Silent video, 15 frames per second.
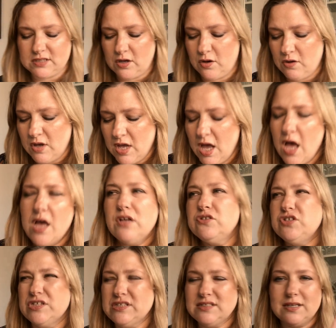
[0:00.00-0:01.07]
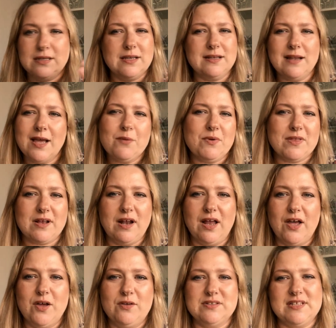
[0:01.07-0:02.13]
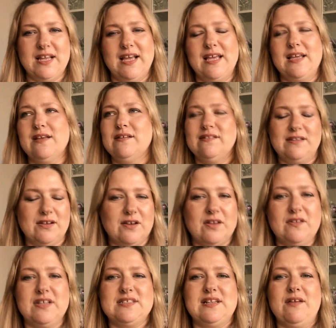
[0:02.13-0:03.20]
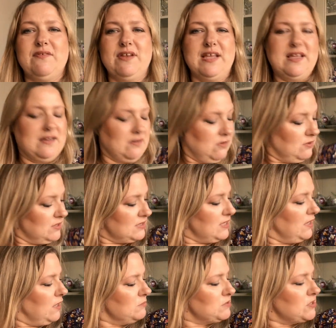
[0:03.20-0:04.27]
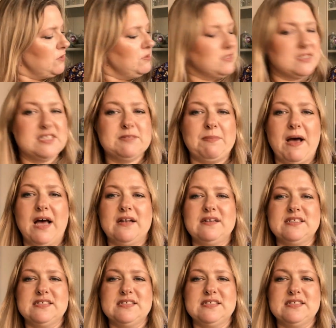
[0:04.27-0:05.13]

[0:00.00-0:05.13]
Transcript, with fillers: So just like with clothes, like look at this lovely, honestly, I'm so into this pattern.